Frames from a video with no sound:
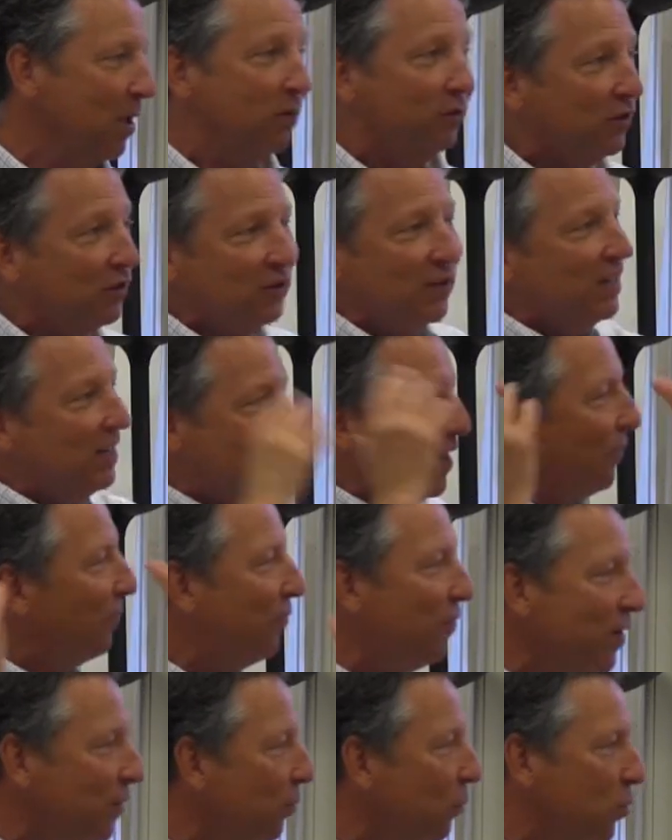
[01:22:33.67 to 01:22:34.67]
It was just a
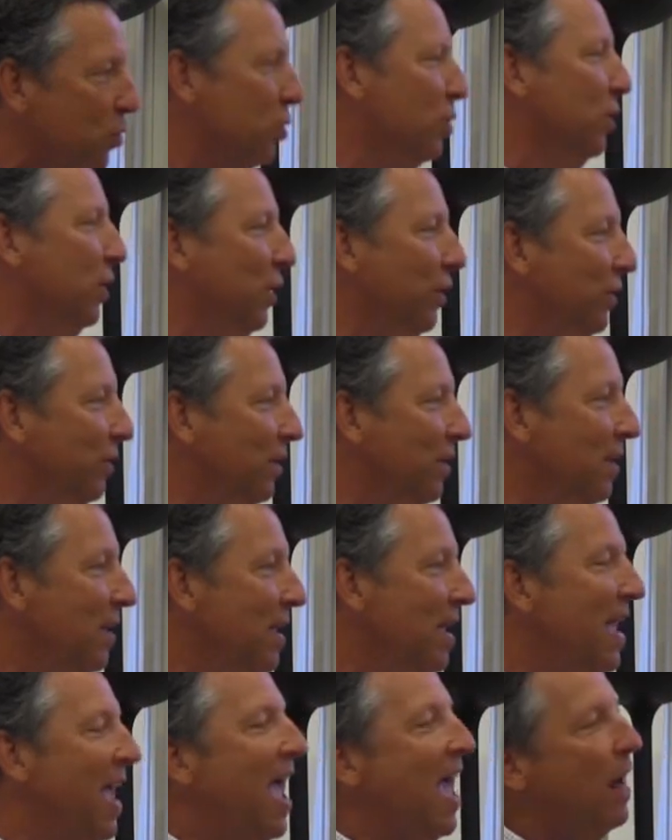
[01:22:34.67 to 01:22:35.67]
different world.
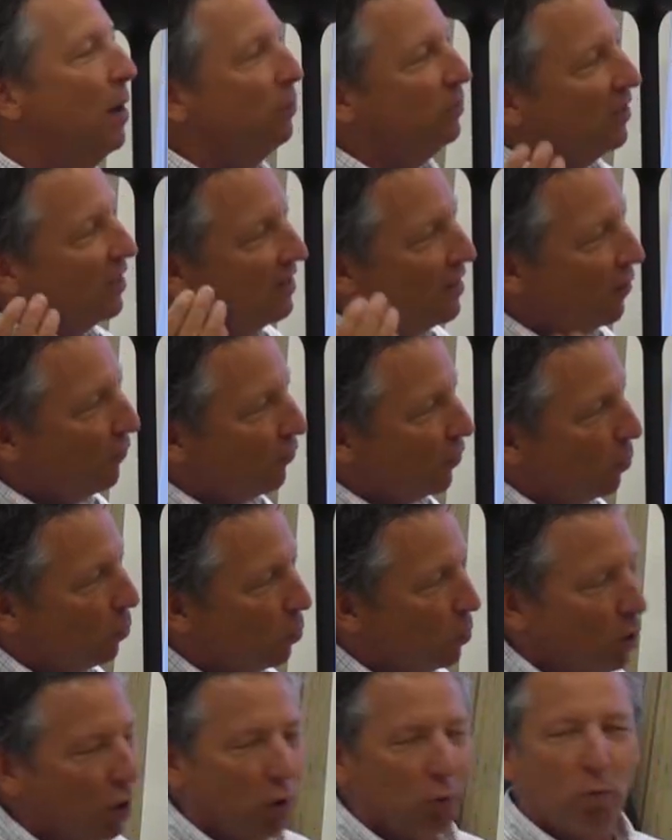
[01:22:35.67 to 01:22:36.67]
And it was a different
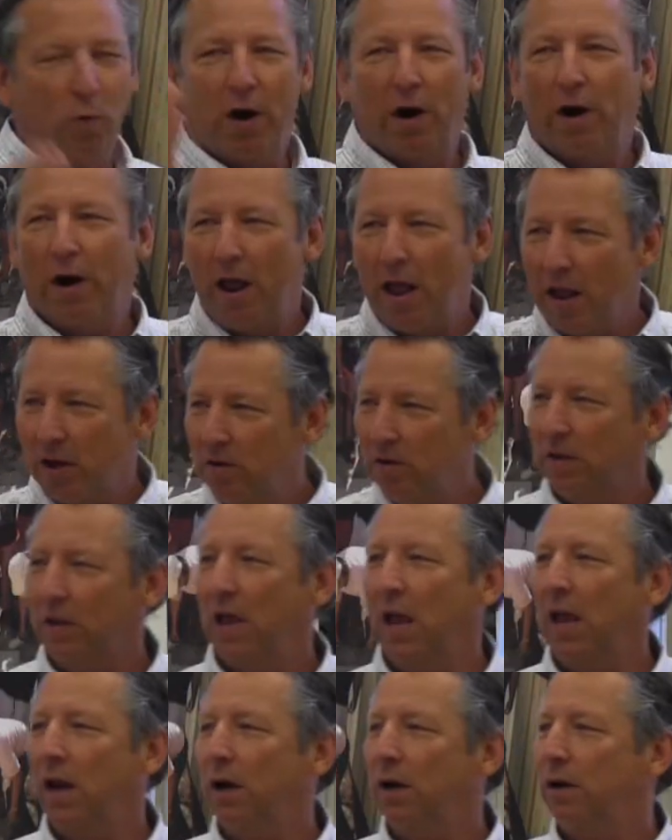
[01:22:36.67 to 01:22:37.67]
world where
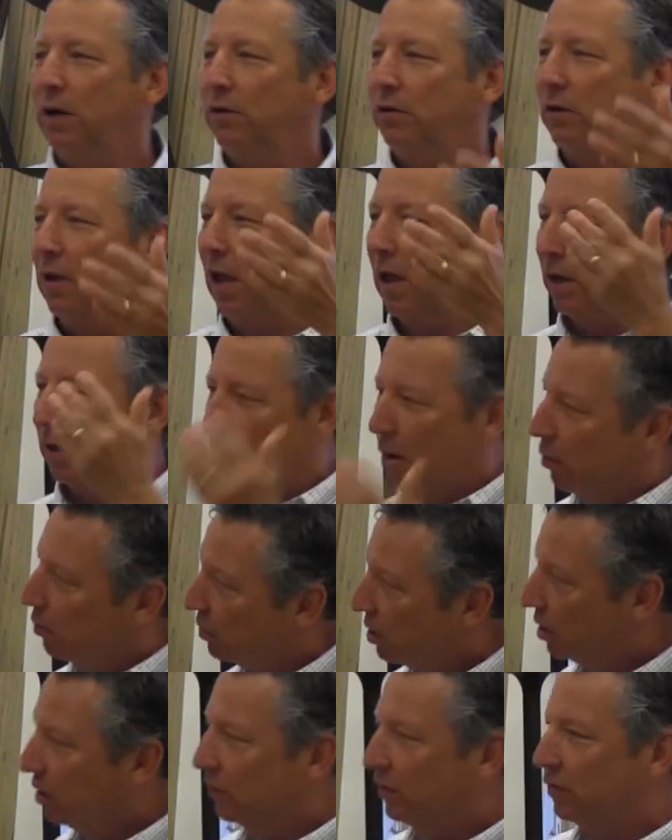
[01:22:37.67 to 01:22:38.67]
educators and
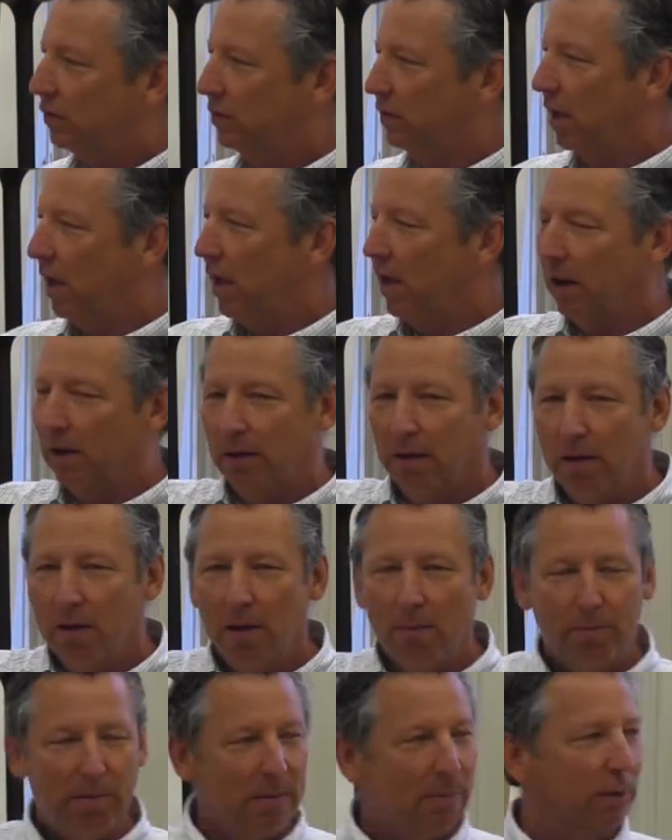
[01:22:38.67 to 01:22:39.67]
coaches and
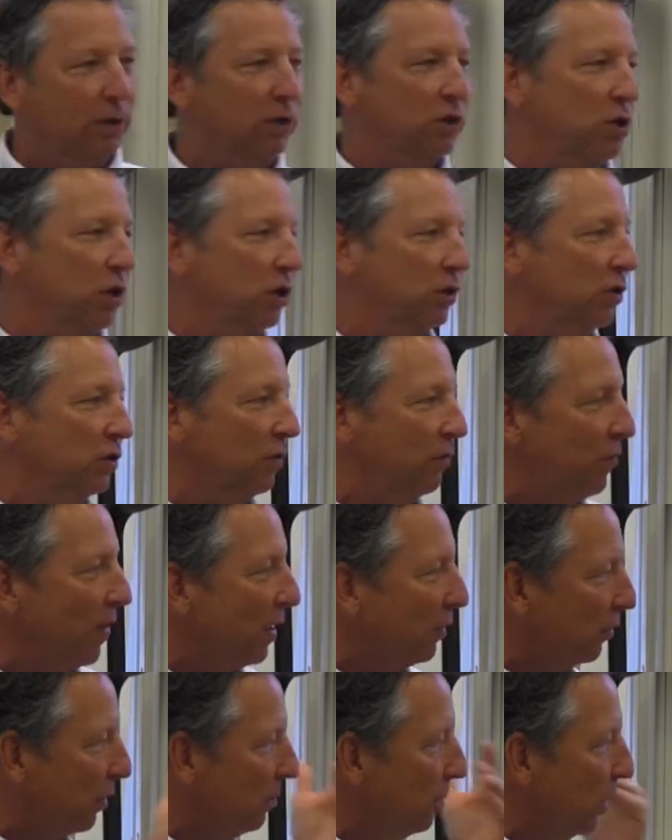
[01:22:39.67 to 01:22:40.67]
people in churches and
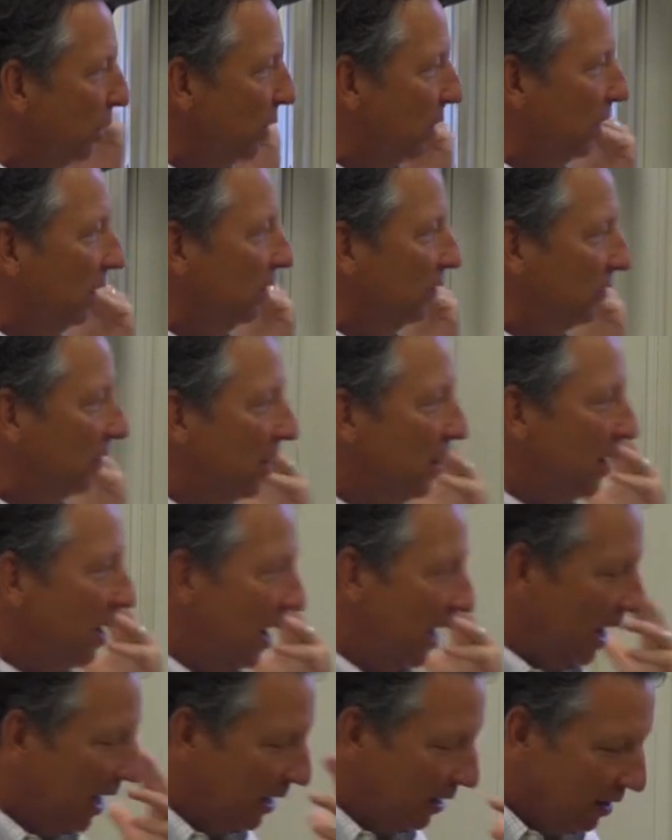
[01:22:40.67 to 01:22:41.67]
faith communities
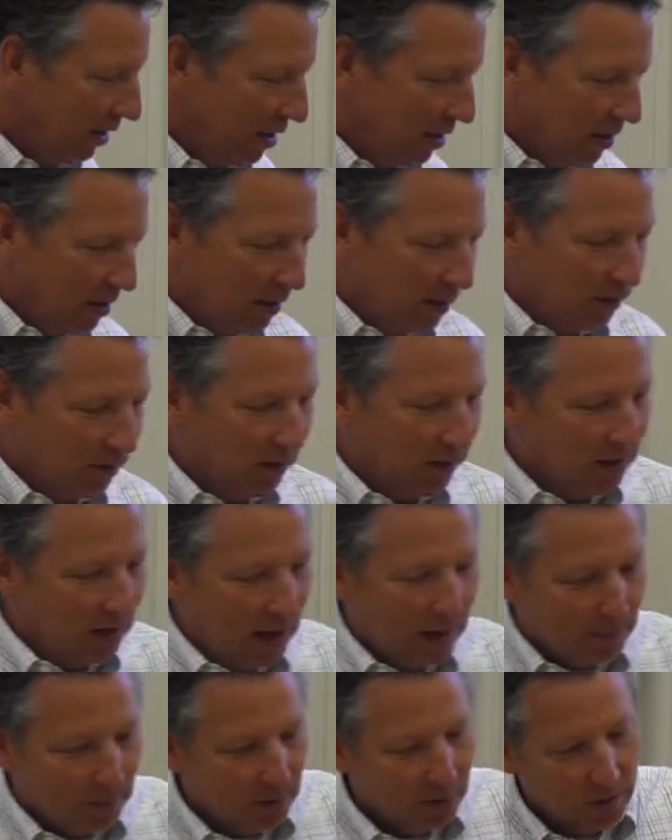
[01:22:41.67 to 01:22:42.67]
and the
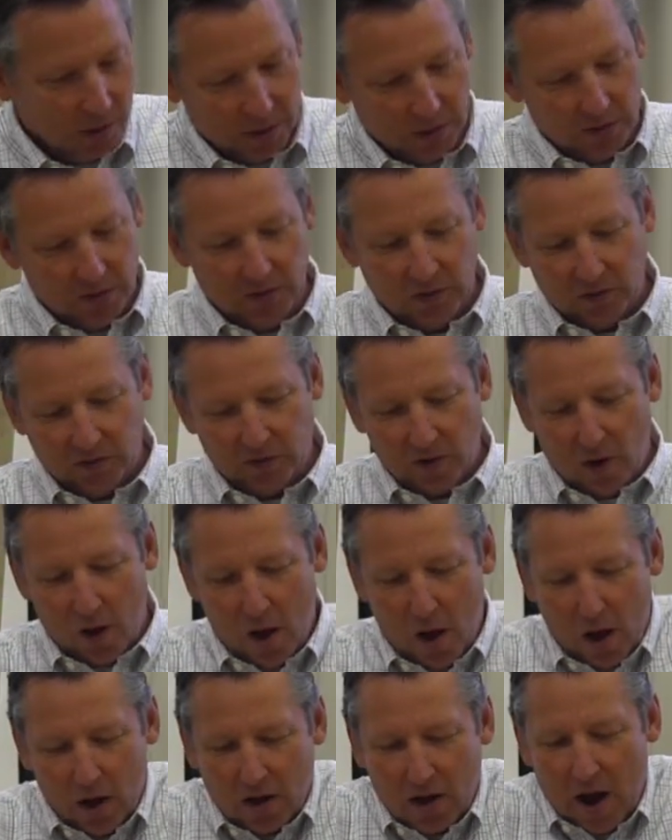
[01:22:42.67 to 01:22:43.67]
neighborhood just
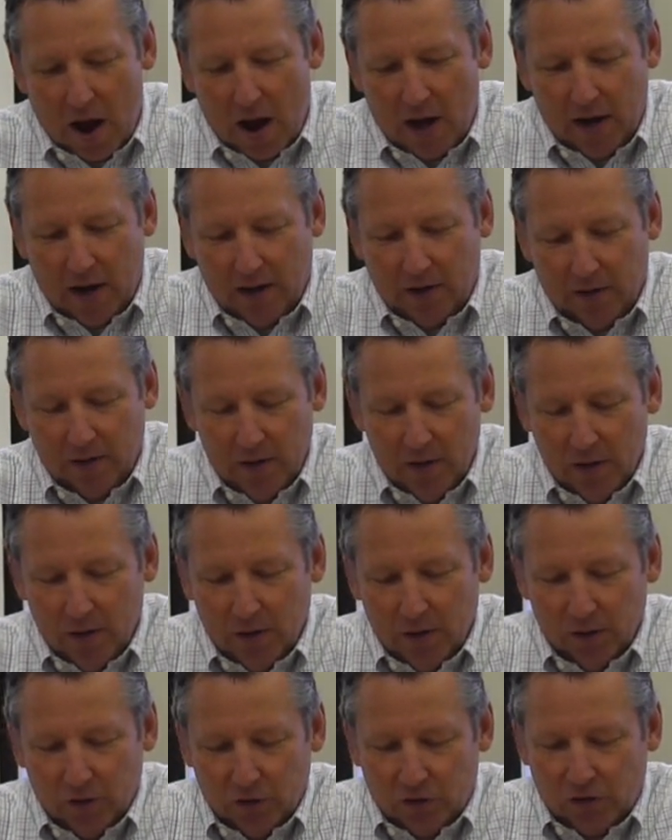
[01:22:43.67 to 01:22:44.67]
all kind of
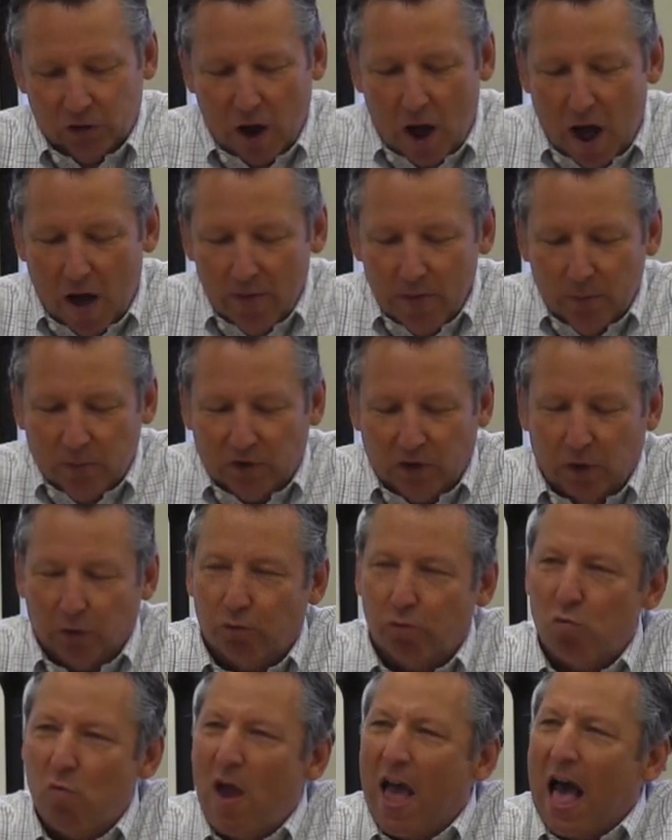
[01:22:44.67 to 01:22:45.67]
saw
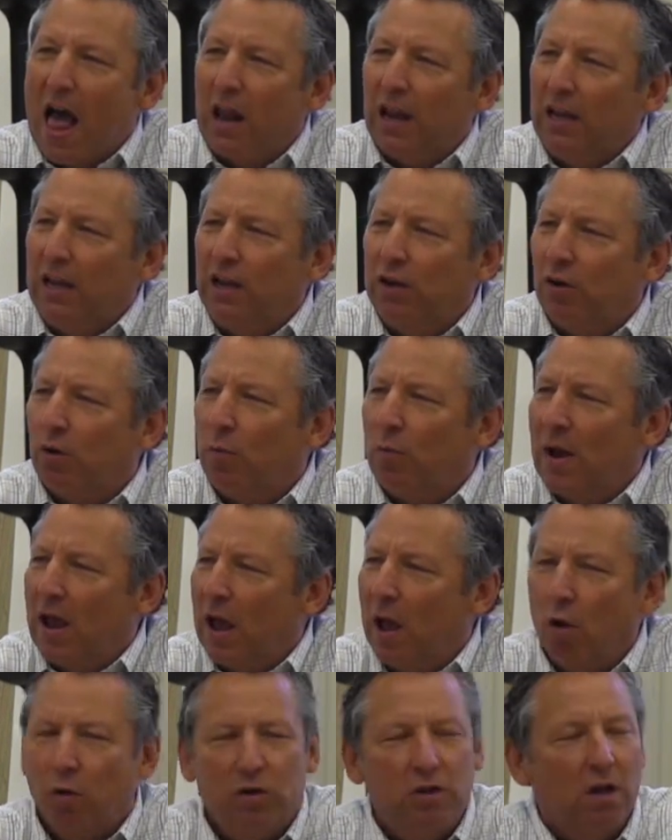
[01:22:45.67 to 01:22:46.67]
themselves rallying
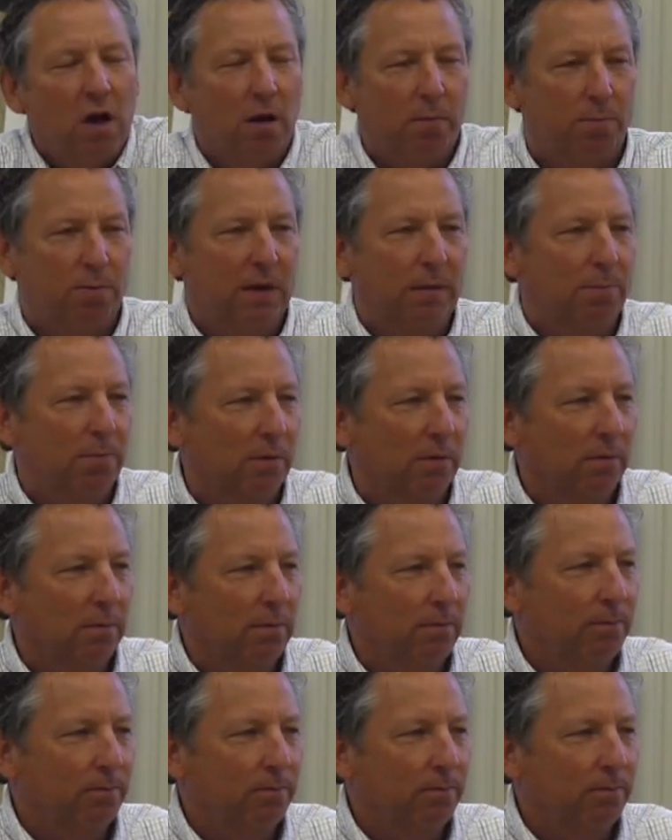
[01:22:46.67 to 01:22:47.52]
around young people.